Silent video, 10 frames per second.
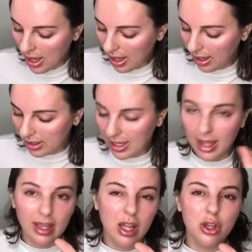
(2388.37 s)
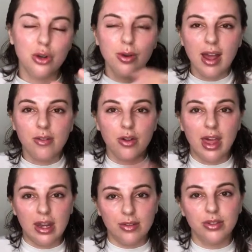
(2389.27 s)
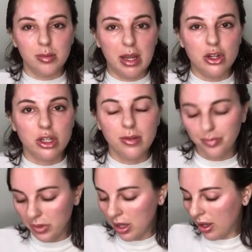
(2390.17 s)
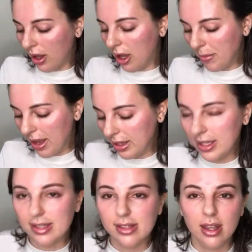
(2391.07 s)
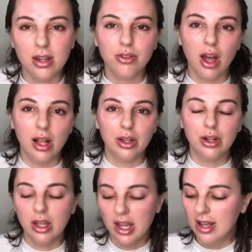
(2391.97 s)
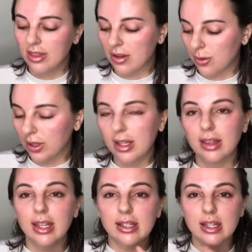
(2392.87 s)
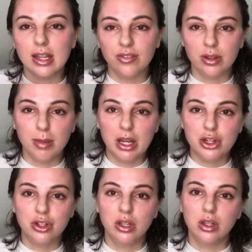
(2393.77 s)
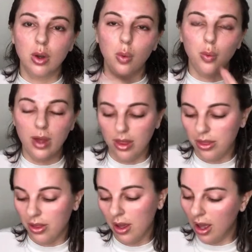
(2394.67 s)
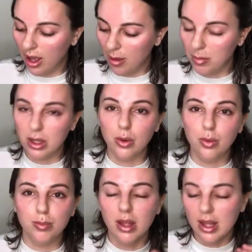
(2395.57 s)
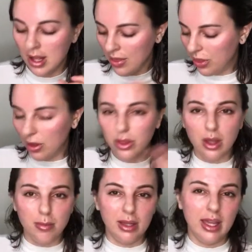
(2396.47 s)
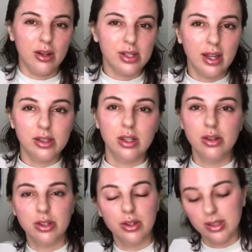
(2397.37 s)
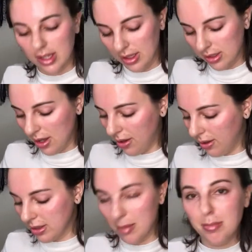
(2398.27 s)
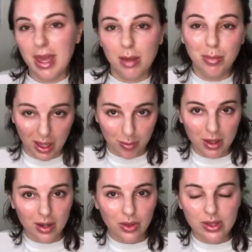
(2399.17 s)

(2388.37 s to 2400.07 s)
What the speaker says: is that, again, you don't have all that inflammation, and in Skin of Color, they've really linked inflammation with, you know, the melanocytes, those little skin cells that make pigment in the